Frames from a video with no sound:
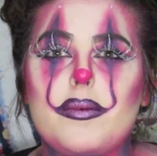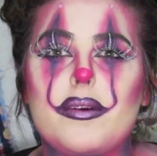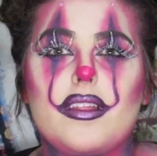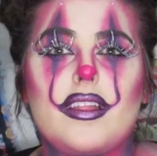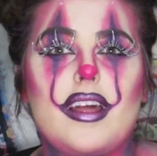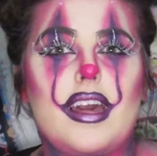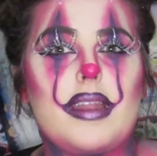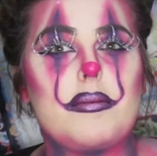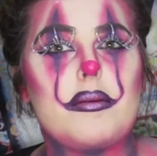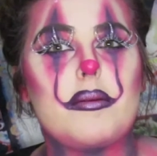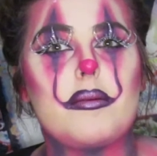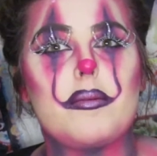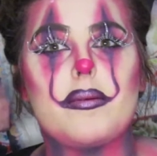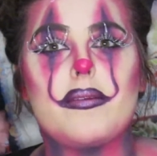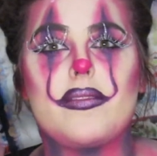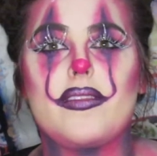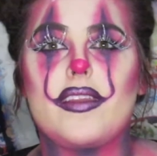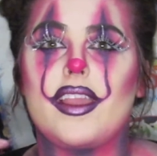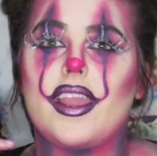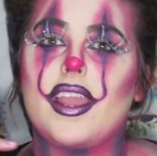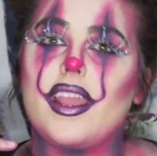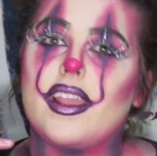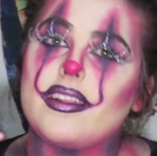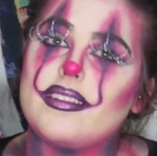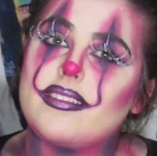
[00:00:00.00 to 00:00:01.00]
A lot of people put
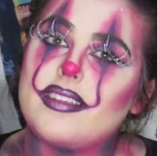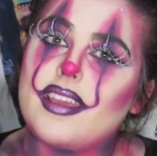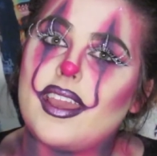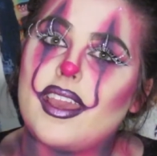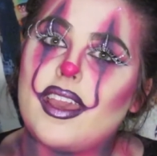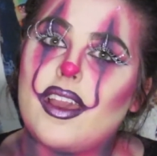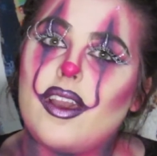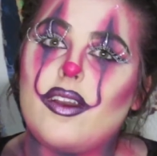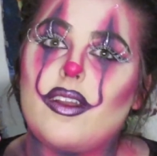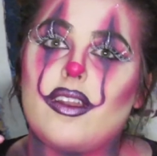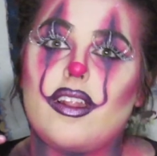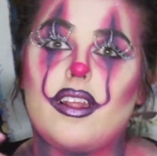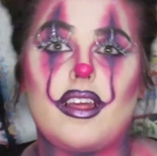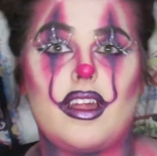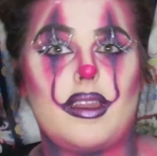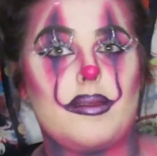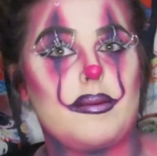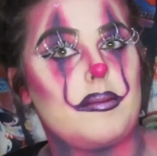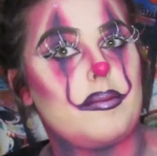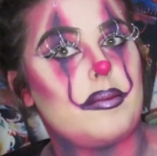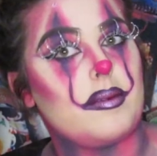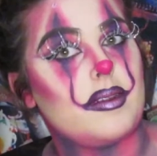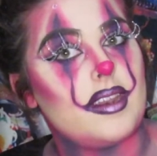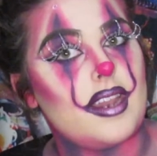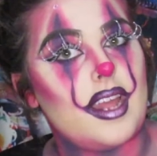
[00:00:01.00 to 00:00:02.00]
their hair down. A lot of
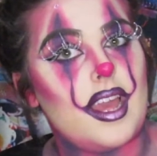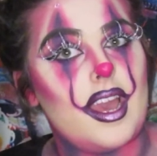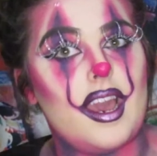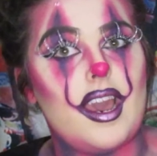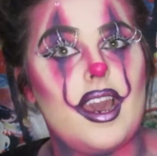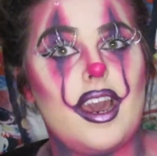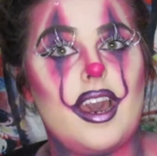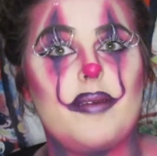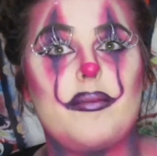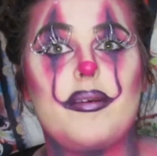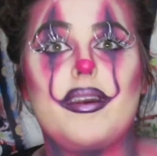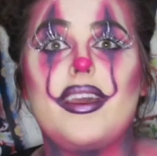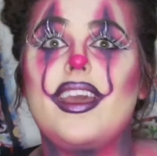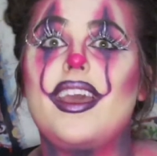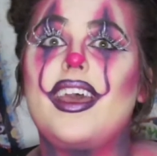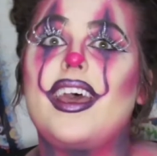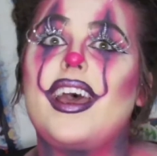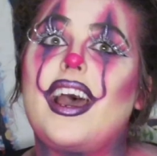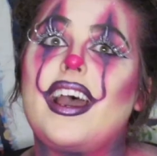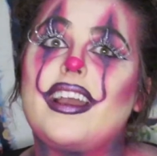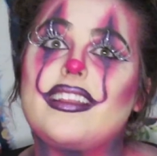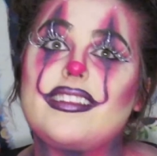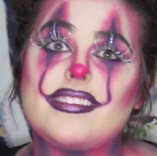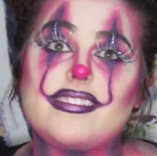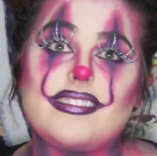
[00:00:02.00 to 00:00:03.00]
people putting it up.
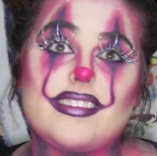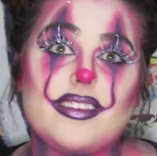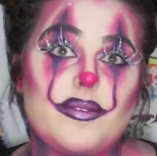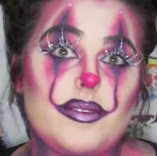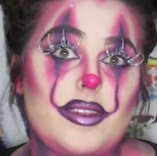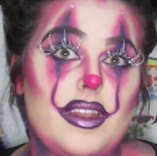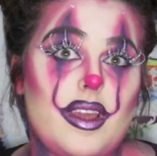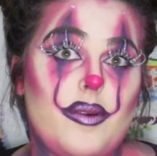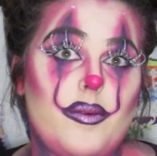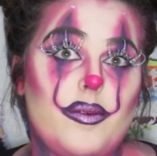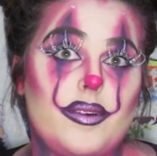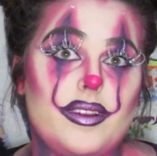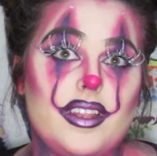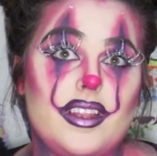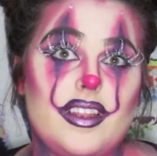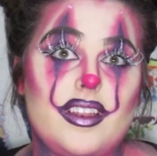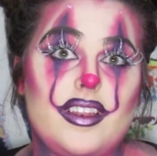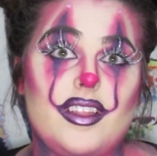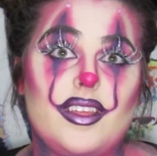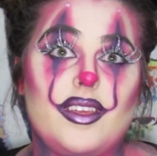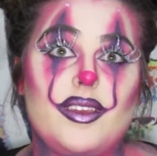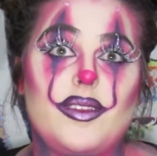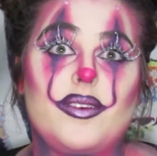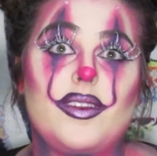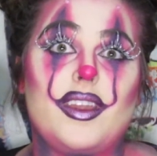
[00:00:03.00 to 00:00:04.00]
I just did what I wanted to
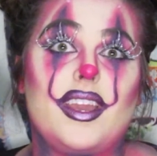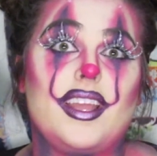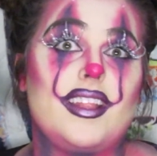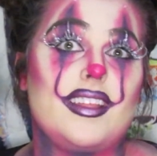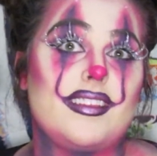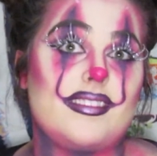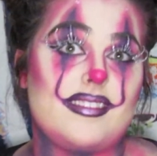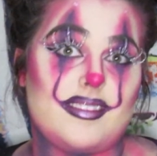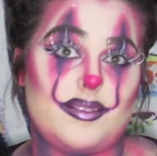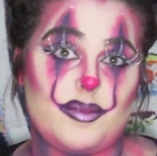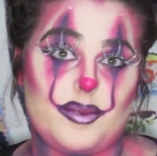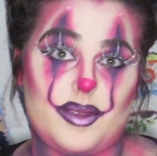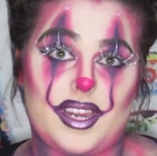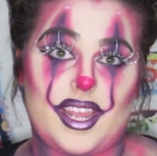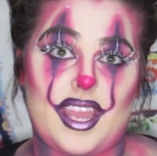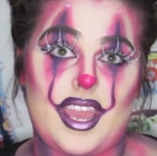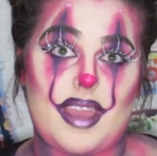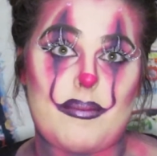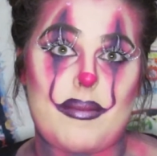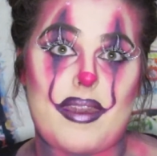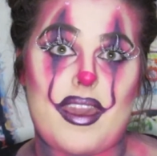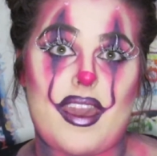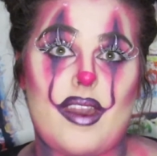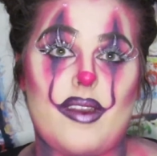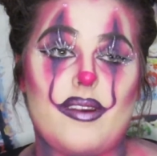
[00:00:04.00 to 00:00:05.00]
do, and this is what
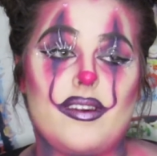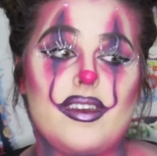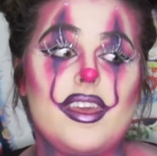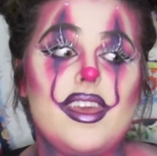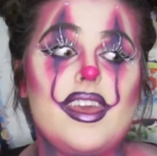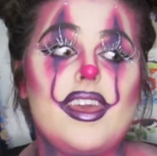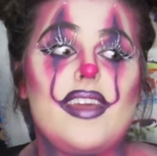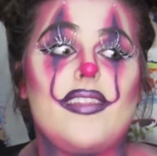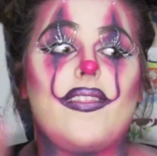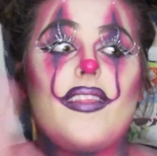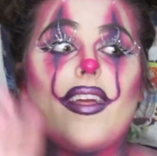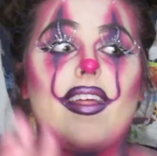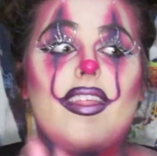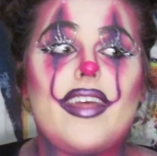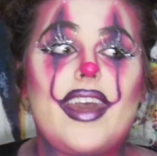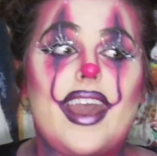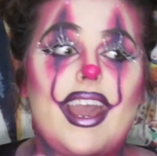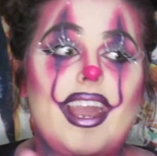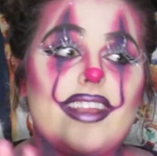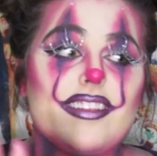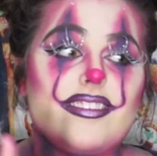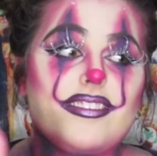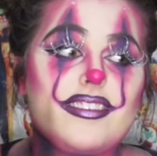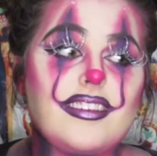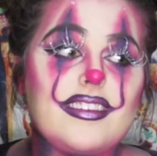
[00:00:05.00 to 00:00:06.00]
came out. The
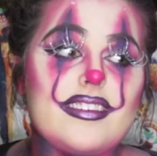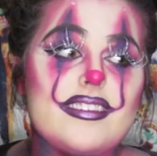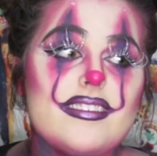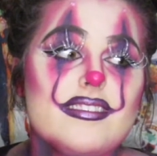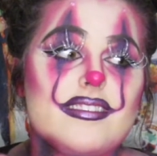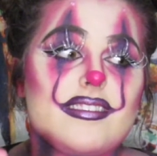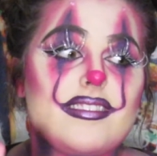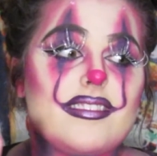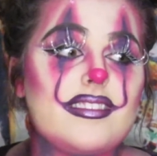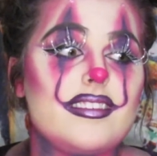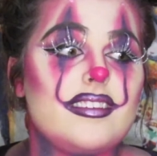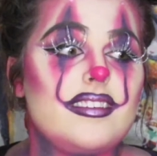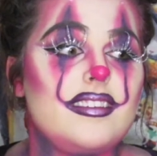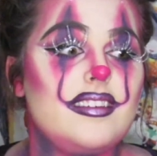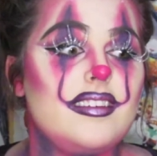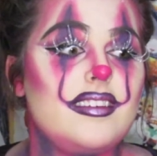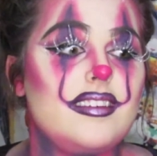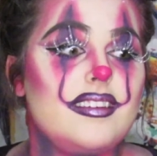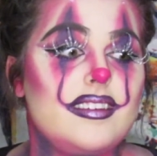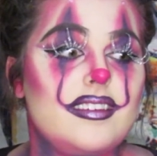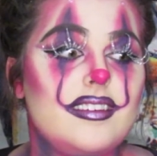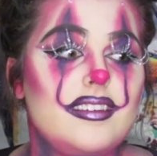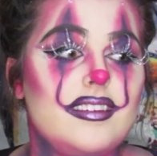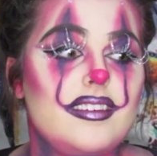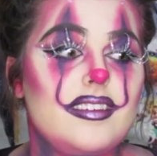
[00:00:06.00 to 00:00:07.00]
lashes,
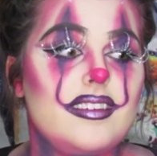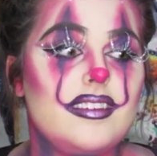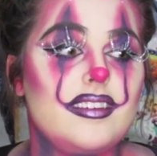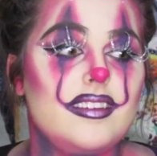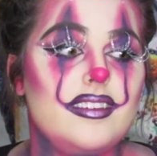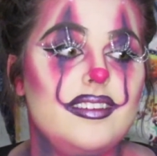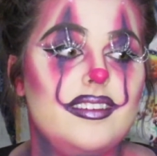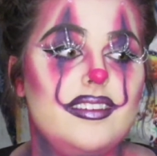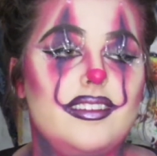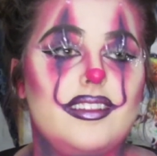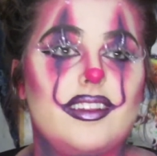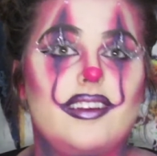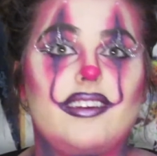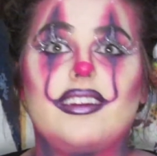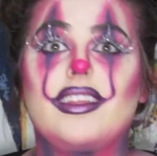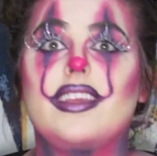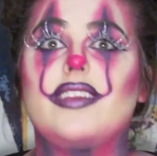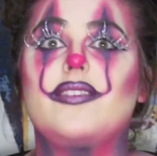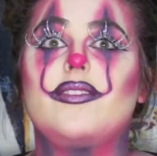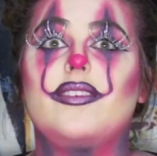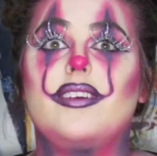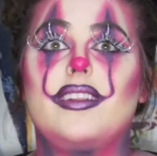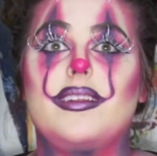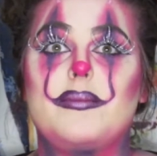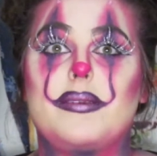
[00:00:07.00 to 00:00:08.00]
don't
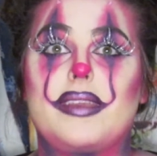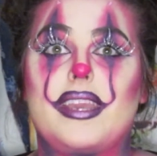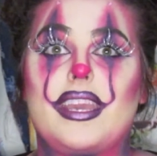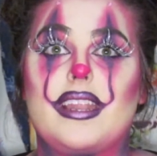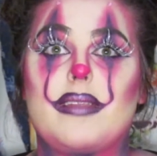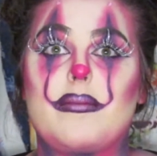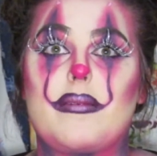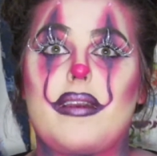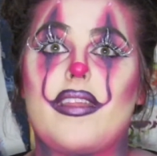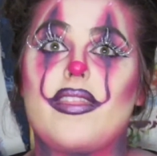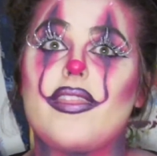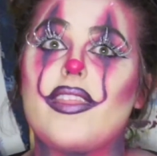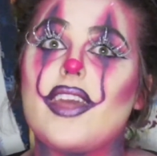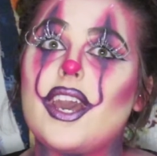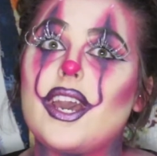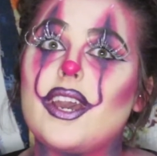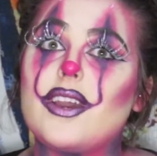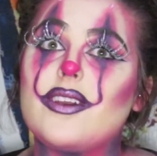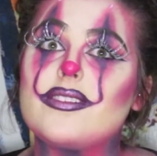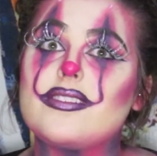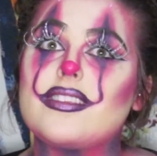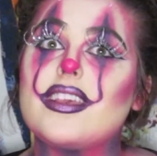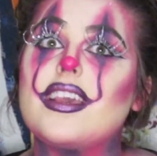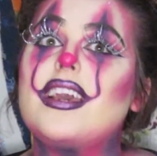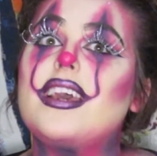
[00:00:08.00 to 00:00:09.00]
even want to begin about
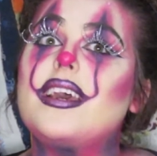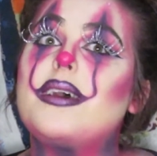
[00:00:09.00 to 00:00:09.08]
those.